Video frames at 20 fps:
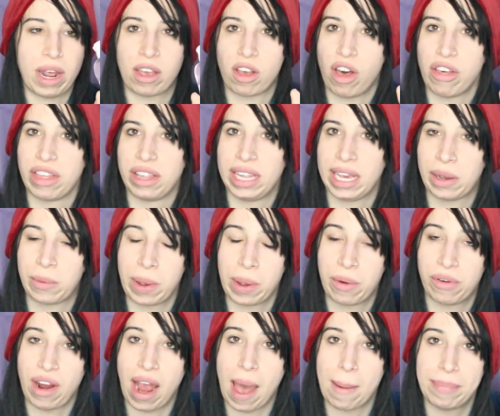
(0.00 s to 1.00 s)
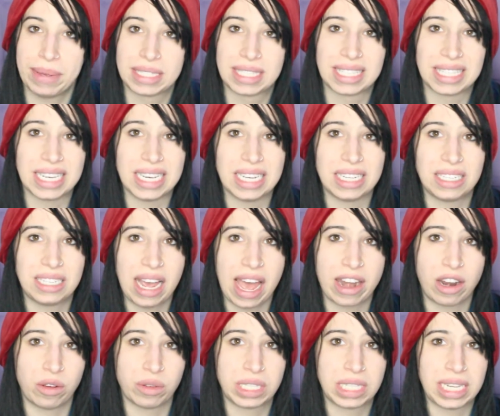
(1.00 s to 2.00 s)
what I call the liquid crap. It's the
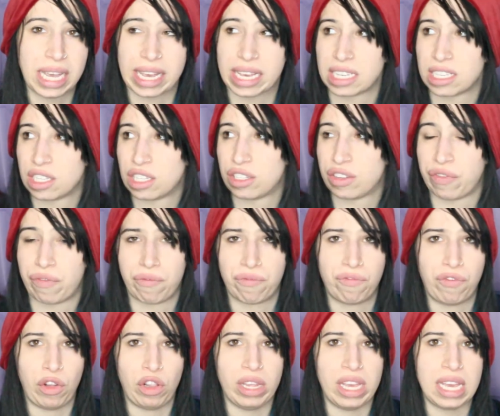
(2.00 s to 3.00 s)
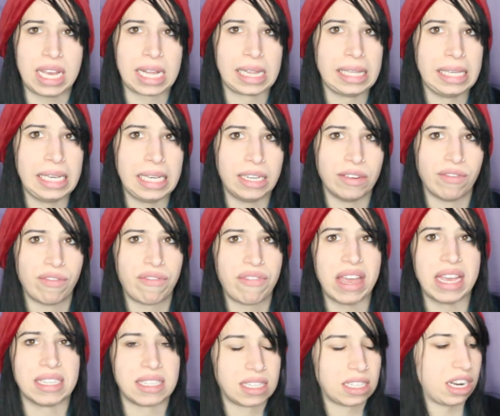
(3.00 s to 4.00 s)
1006 fully clean
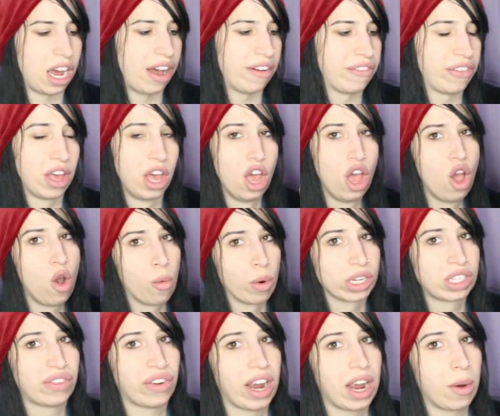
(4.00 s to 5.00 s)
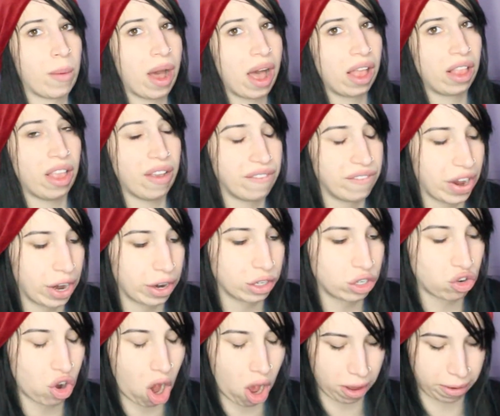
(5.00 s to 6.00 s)
face stuff. Works very well,
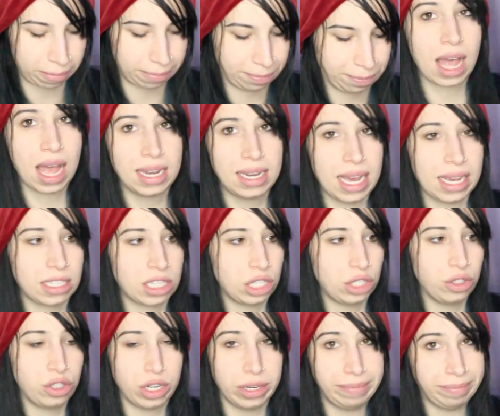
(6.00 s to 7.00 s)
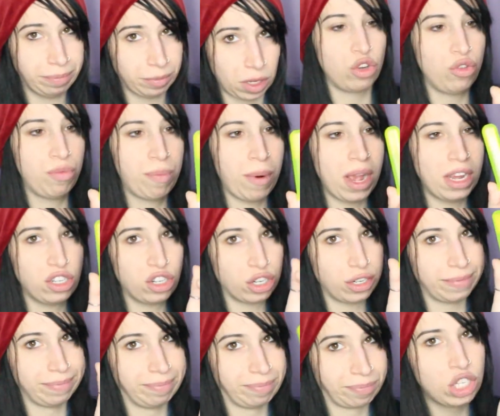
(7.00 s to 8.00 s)
very strong. Contact solution,
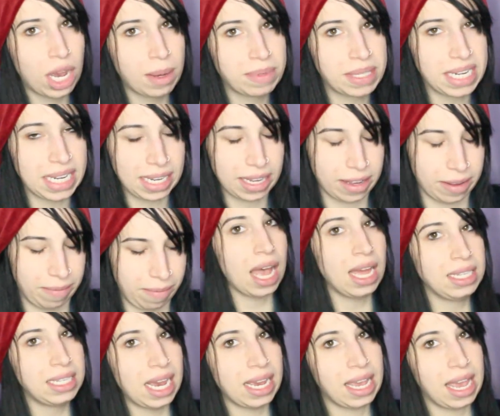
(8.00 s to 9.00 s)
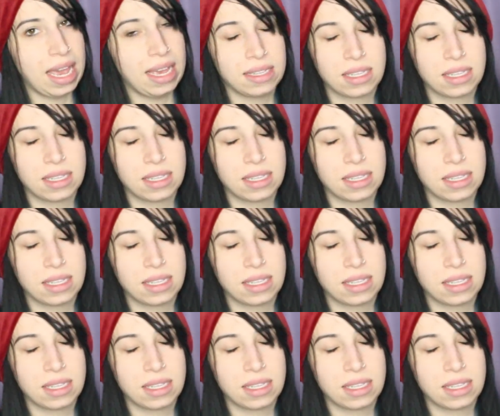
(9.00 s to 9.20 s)
toothbrush, chapstick, contact